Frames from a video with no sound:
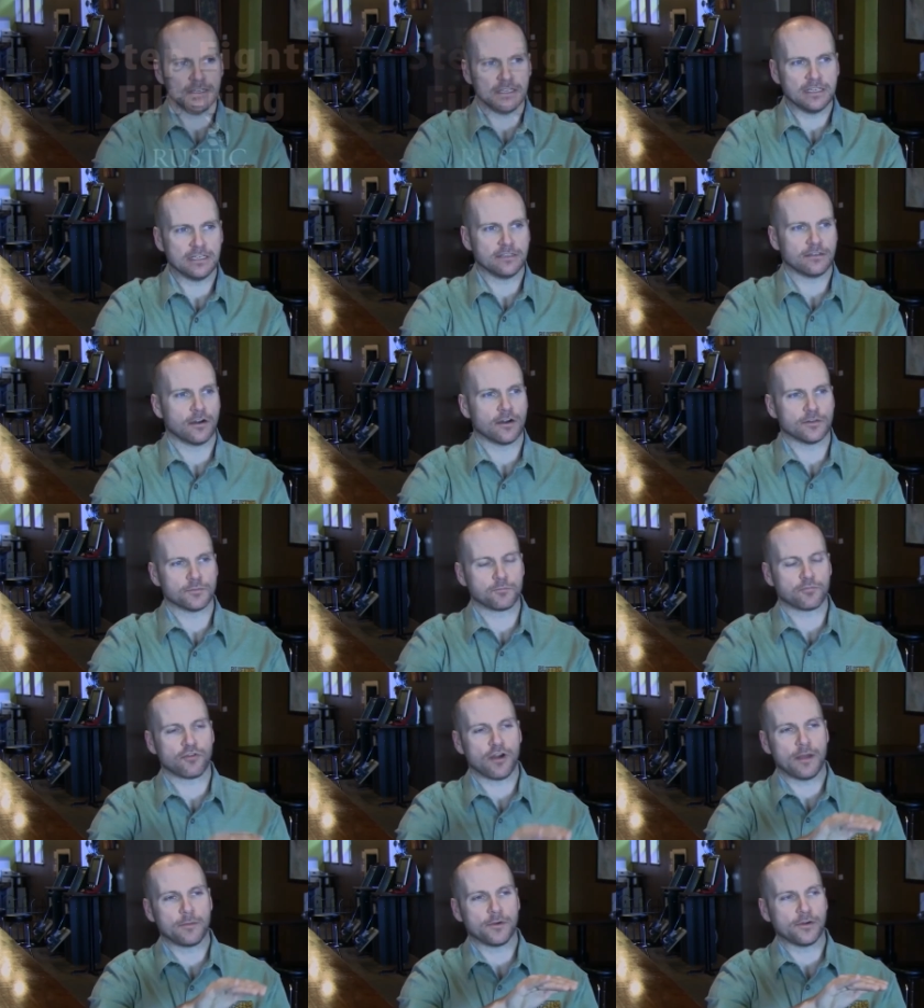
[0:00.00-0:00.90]
in our
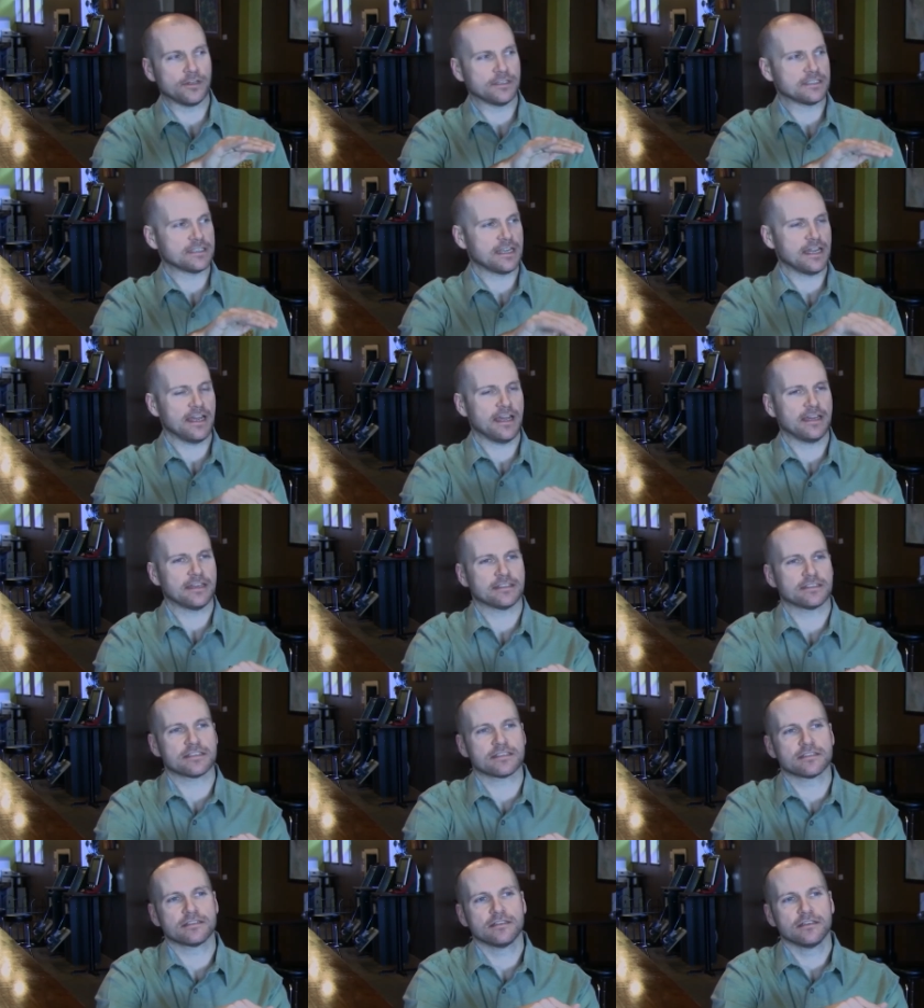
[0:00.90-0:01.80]
primary
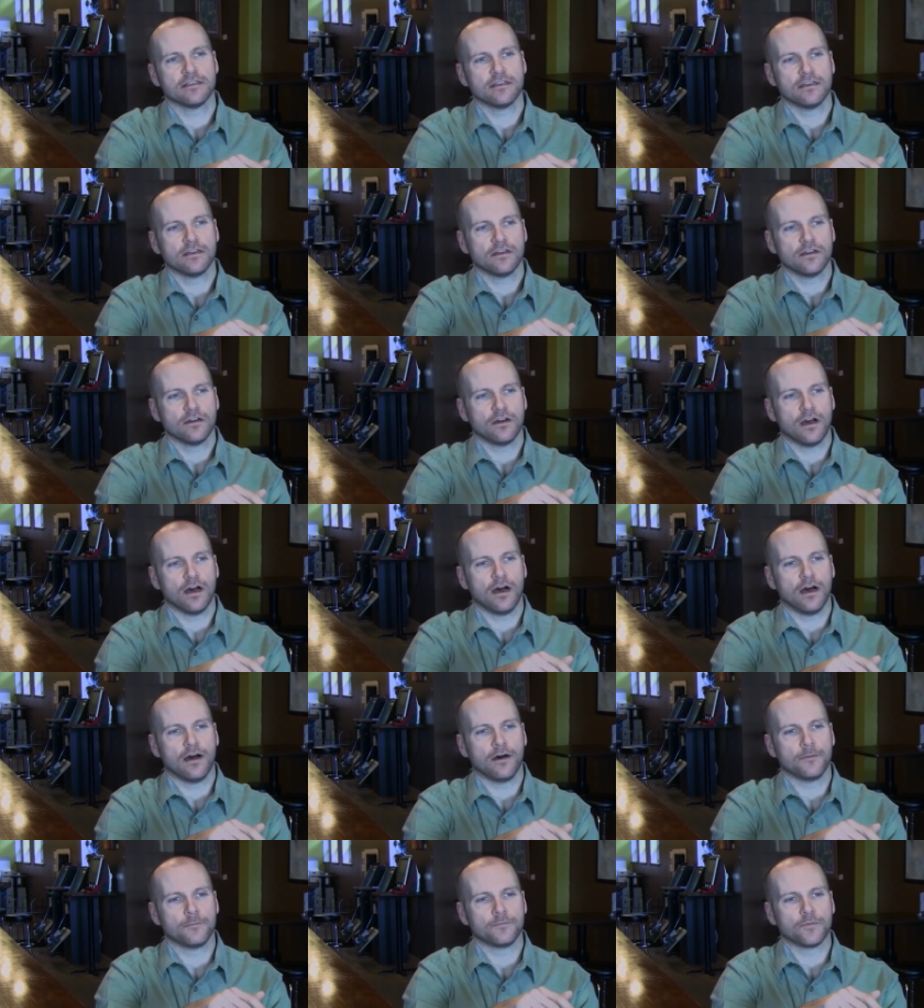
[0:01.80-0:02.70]
tanks,
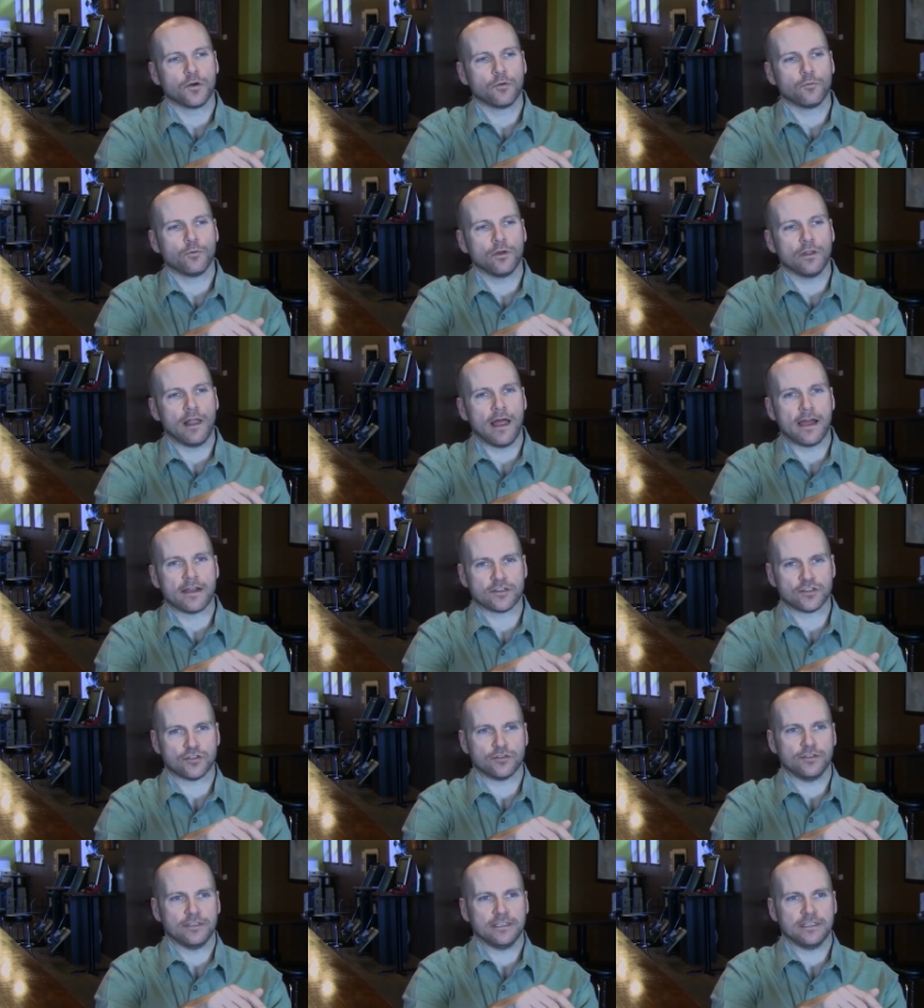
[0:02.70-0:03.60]
we'll
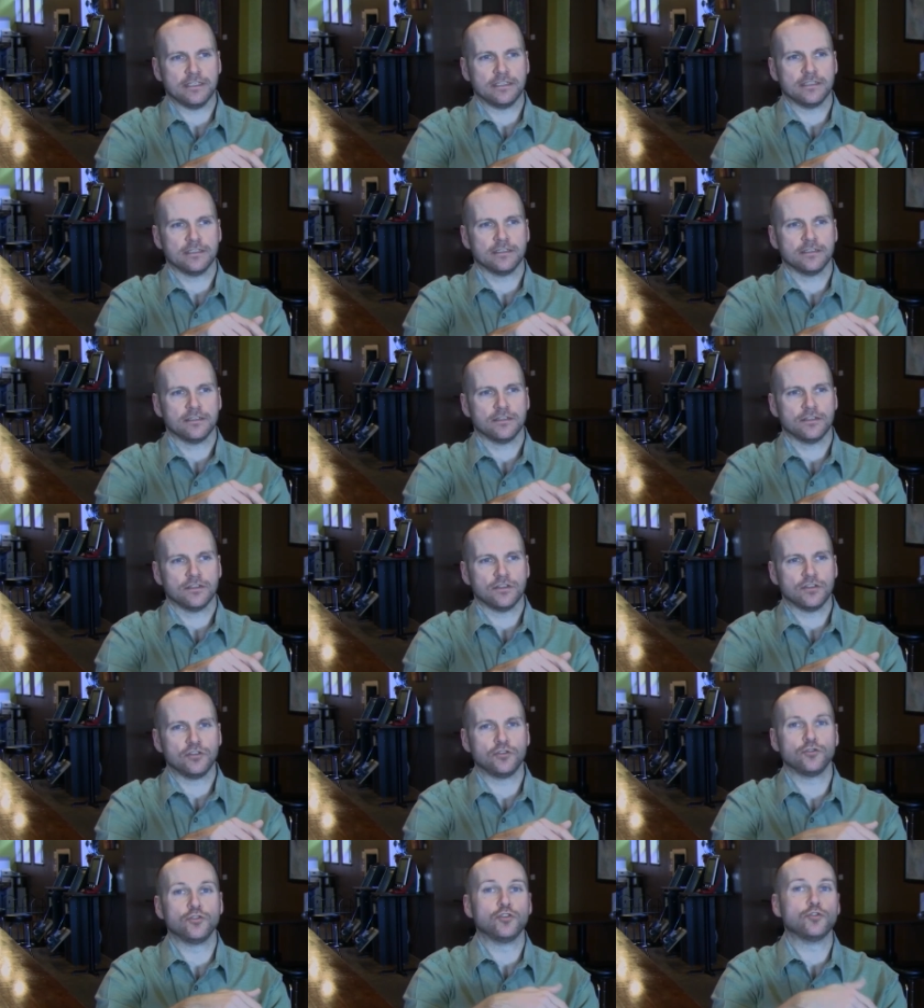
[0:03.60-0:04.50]
actually,
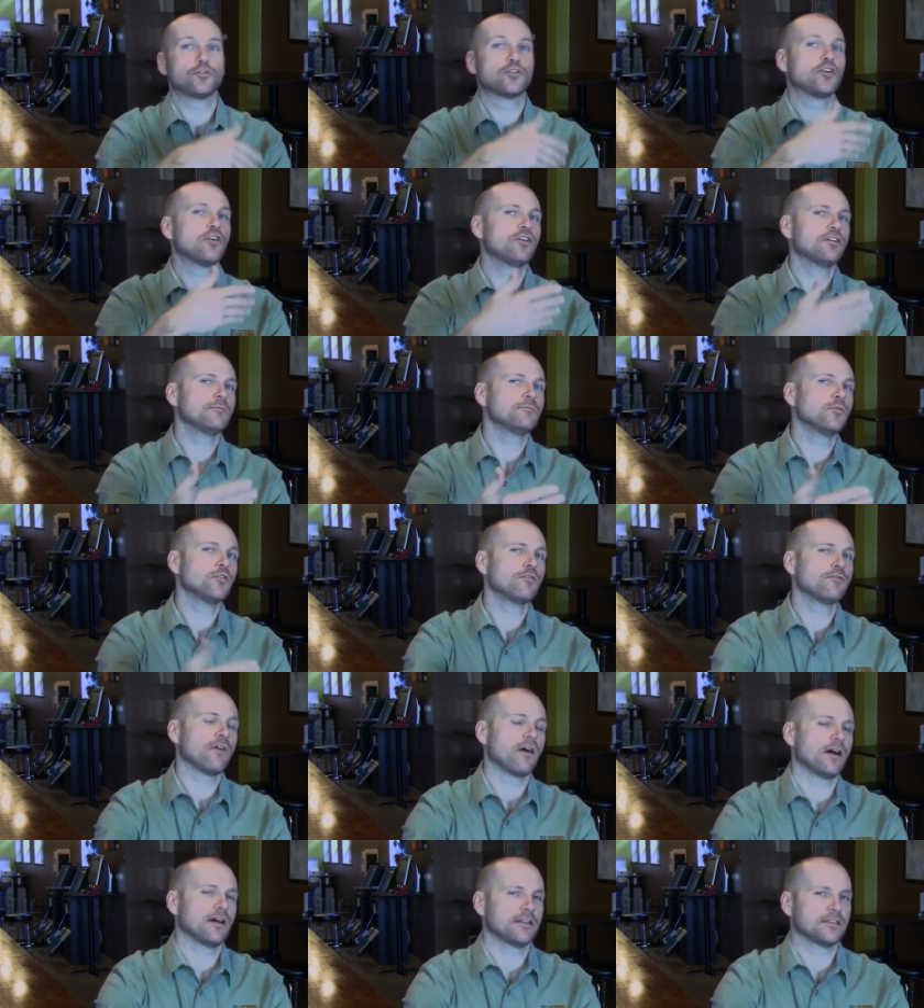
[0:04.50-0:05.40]
you could
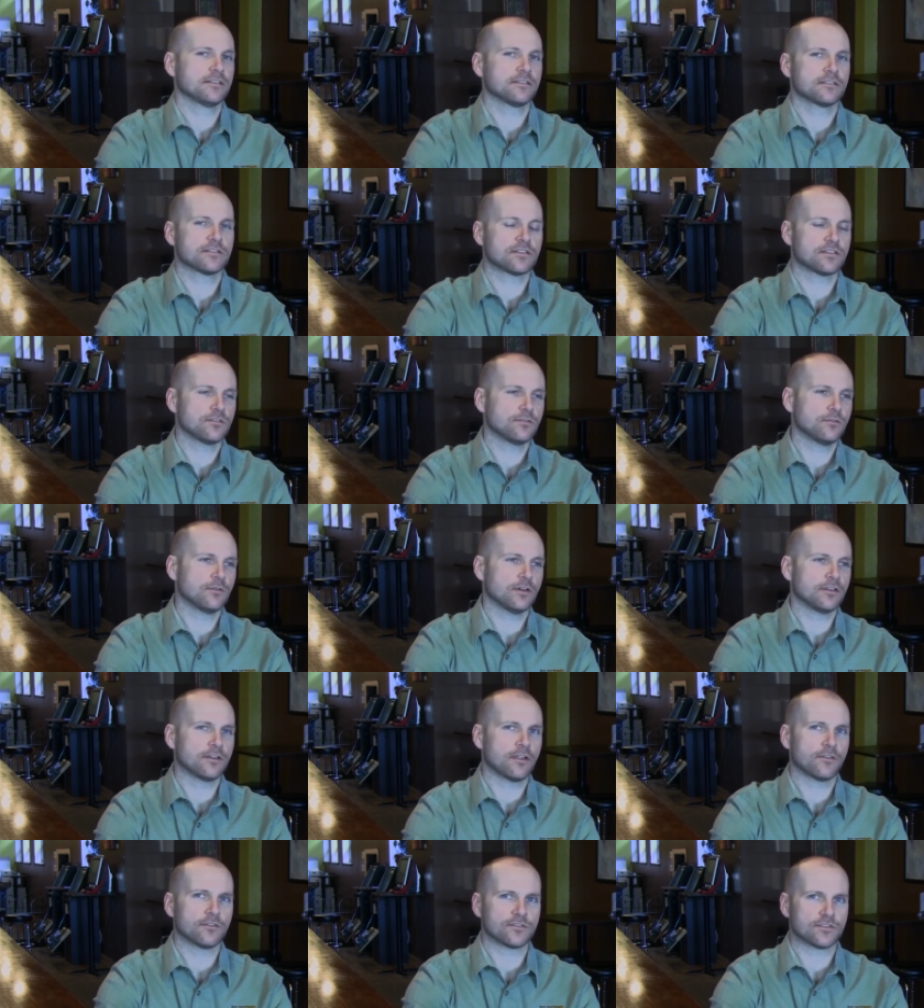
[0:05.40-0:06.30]
move on to
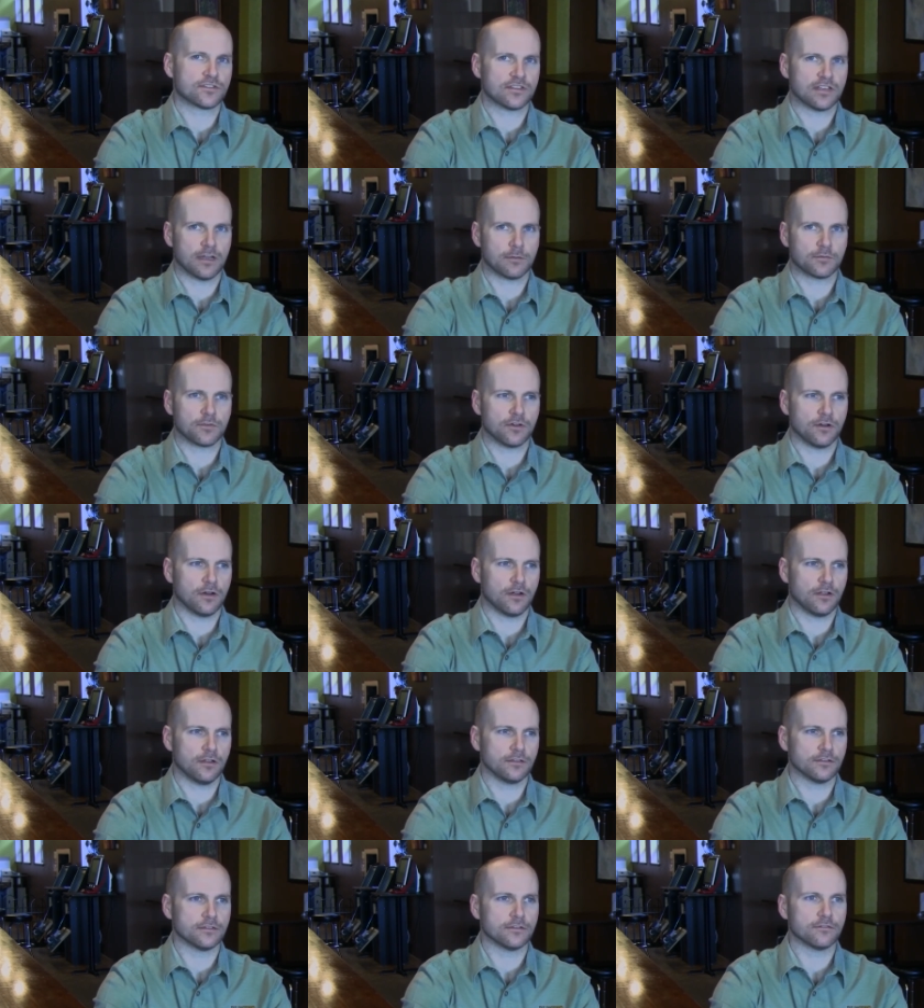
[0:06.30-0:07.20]
another step
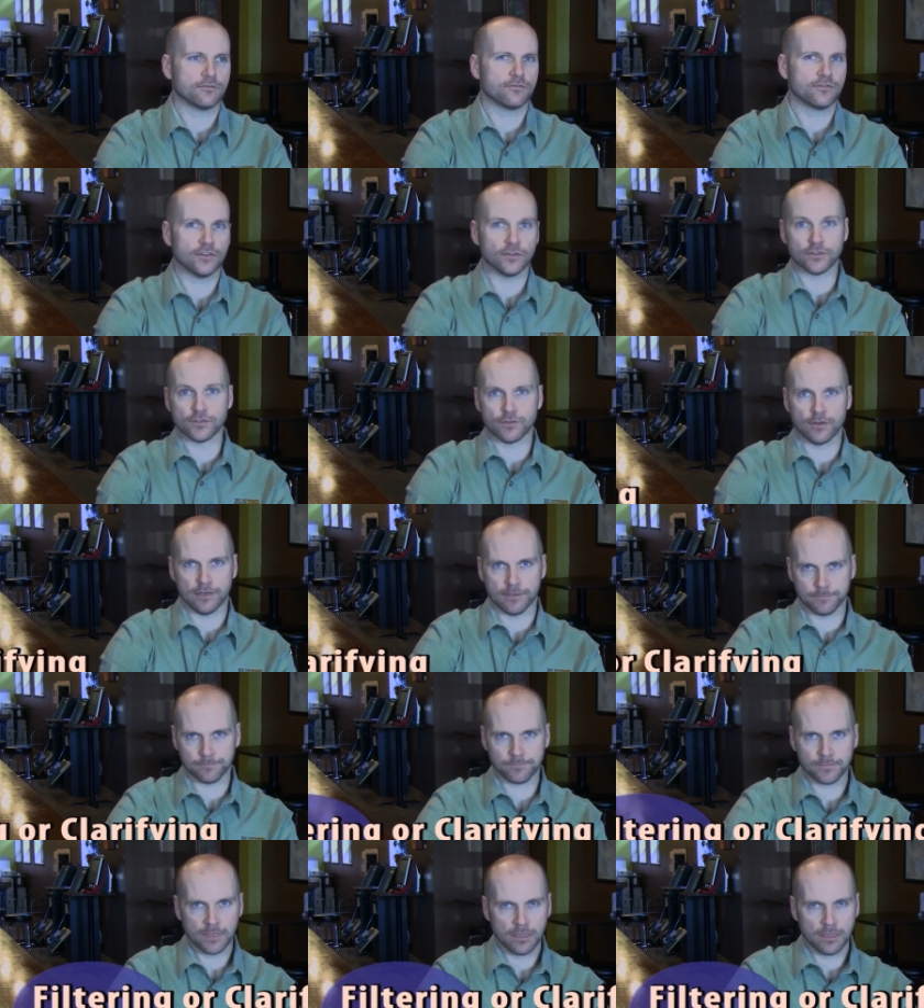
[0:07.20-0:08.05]
called filtering.